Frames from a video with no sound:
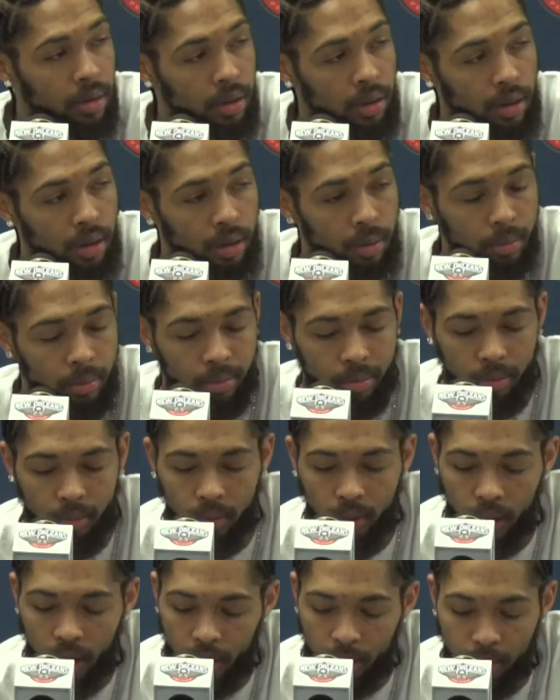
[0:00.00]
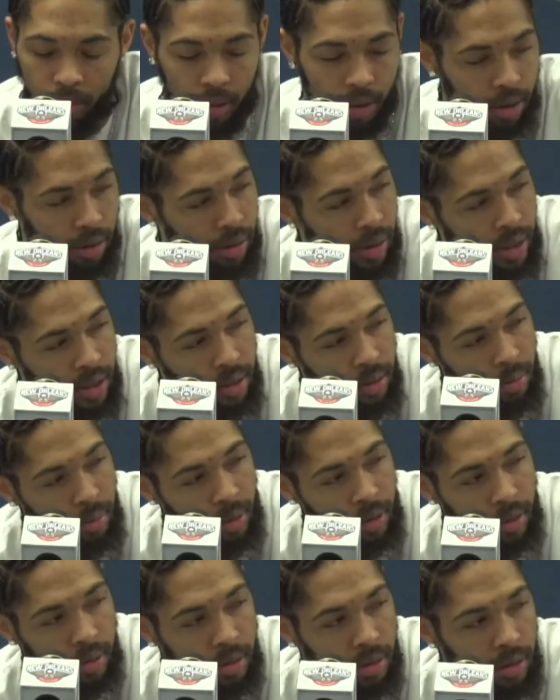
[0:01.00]
trying to be aggressive,
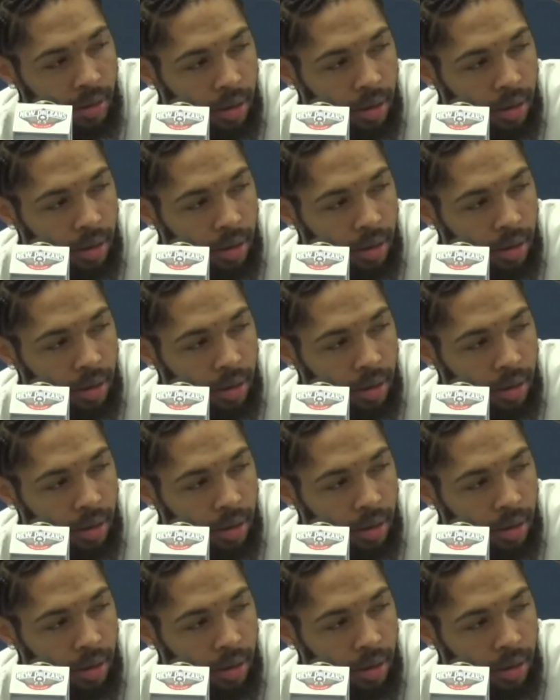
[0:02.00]
but